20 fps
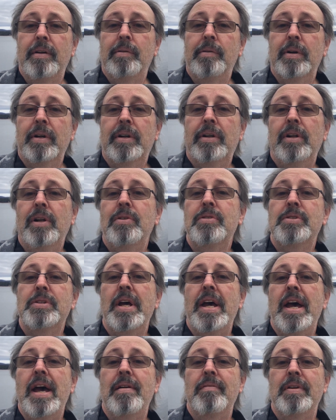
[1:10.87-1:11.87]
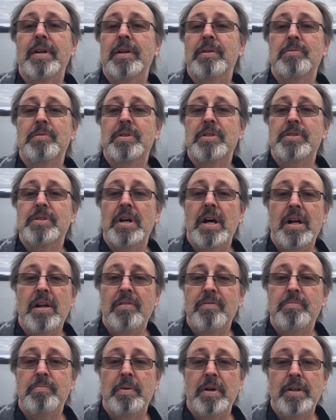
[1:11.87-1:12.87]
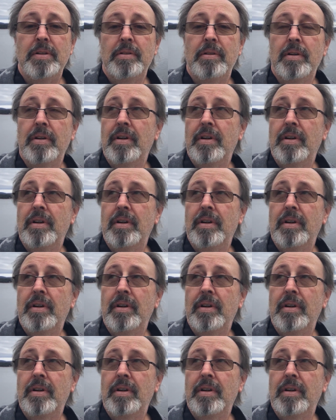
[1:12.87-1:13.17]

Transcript: We're close to having it resolved, but it